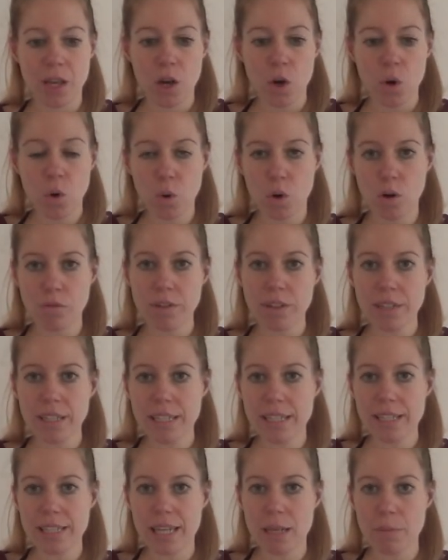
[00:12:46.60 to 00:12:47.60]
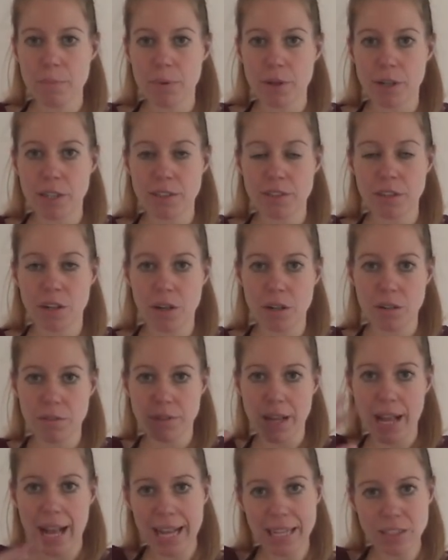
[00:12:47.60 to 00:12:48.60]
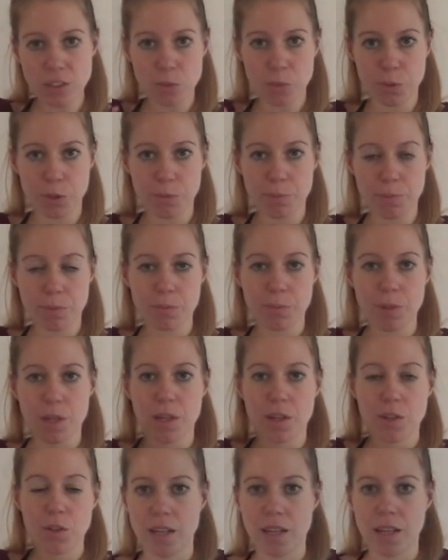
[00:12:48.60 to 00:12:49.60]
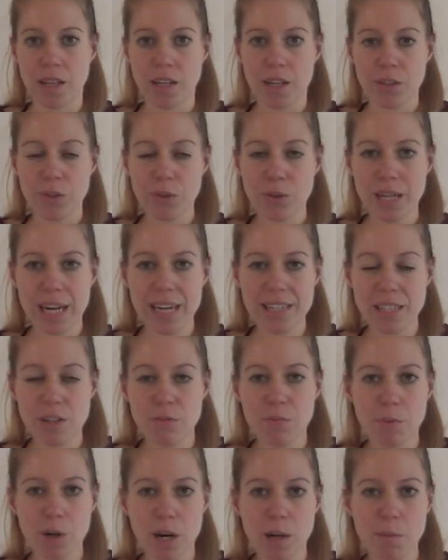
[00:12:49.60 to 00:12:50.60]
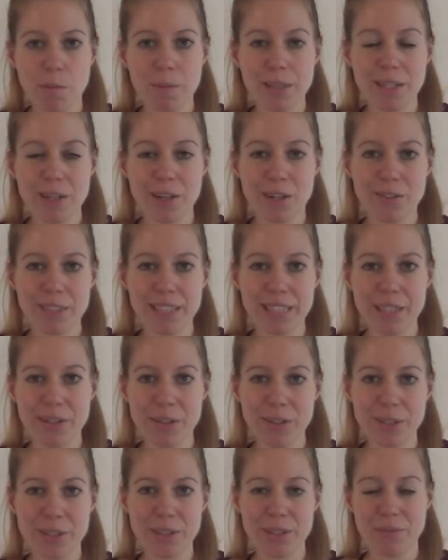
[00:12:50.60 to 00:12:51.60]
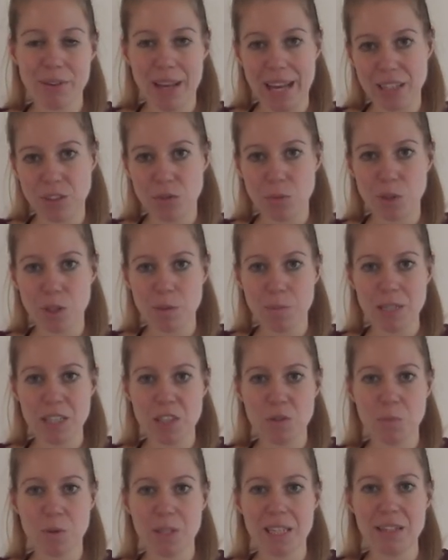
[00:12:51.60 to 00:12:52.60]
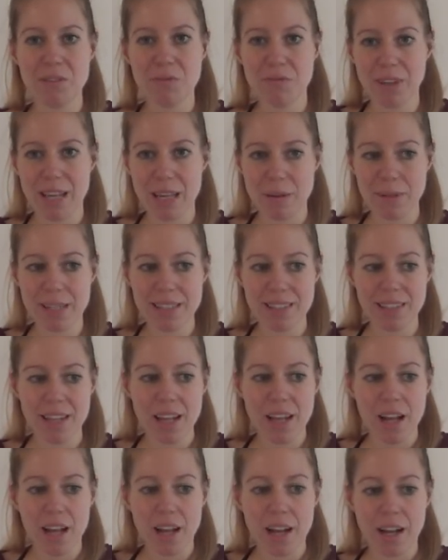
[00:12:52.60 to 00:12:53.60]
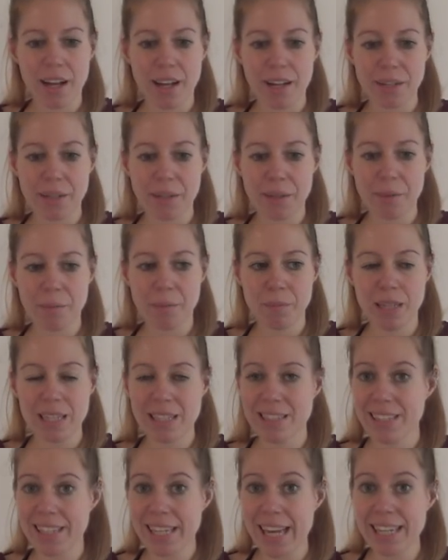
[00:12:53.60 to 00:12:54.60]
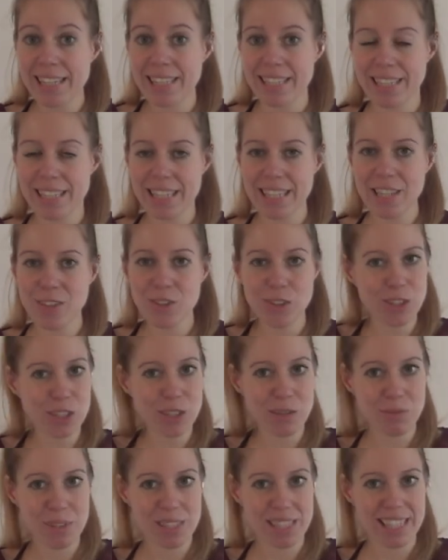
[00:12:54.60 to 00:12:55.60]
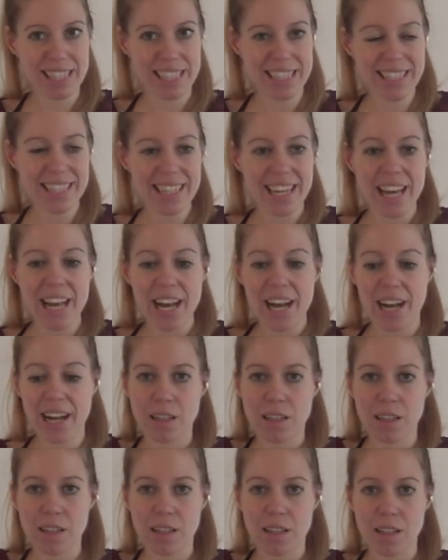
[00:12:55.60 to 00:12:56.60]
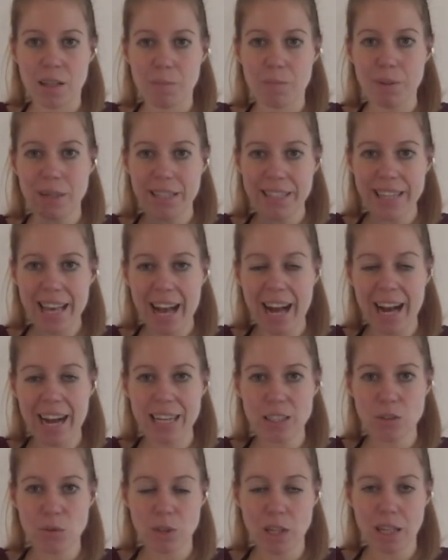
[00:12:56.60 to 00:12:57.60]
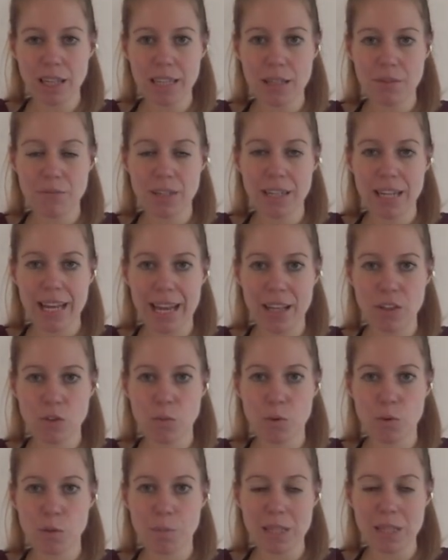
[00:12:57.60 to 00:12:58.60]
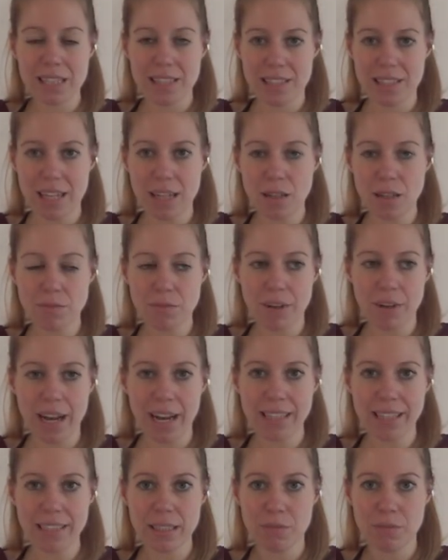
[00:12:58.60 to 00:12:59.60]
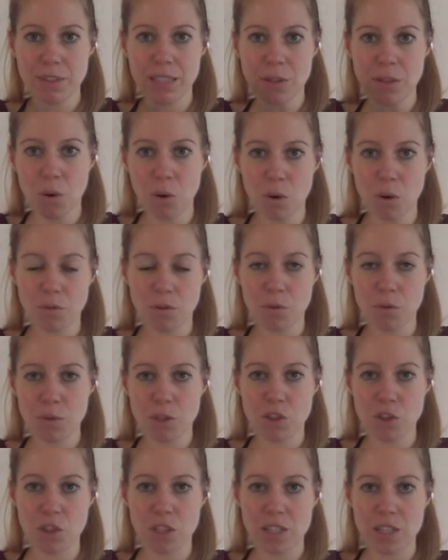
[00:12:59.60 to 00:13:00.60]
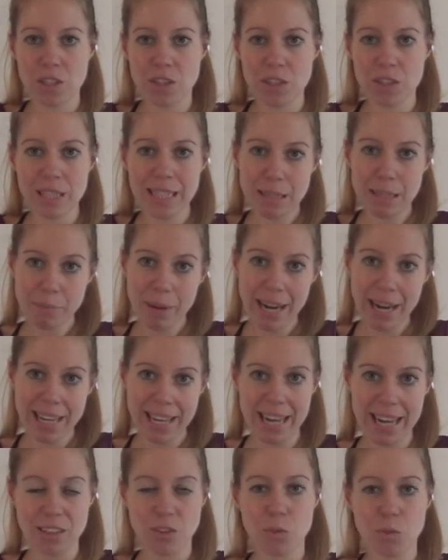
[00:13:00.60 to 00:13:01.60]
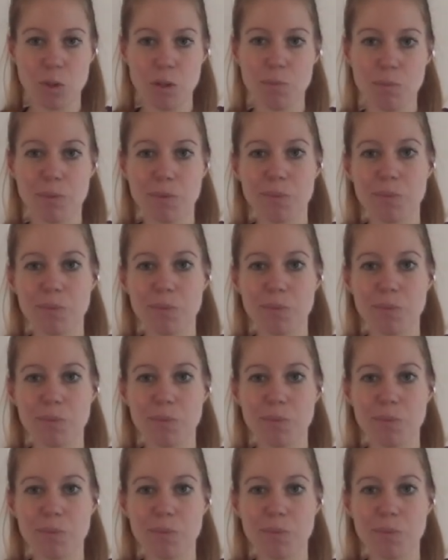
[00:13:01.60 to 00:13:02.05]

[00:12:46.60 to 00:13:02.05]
Hove is a part of Antwerp. You guys have probably already heard of Antwerp, it's pretty famous. It's a nice city, you should visit it. But yeah, I do not live in Antwerp itself, I live in Hove, which is nearby Antwerp.